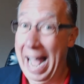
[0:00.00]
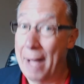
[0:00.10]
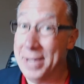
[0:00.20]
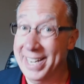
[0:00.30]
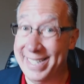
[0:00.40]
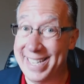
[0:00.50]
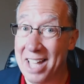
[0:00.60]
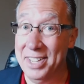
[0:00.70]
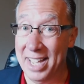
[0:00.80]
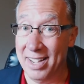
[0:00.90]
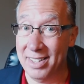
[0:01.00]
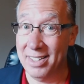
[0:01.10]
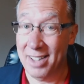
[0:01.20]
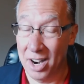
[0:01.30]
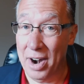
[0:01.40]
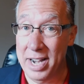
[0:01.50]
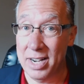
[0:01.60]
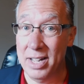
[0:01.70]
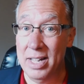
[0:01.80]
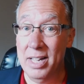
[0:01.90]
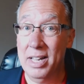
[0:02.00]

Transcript: I'm going to tell you. All right?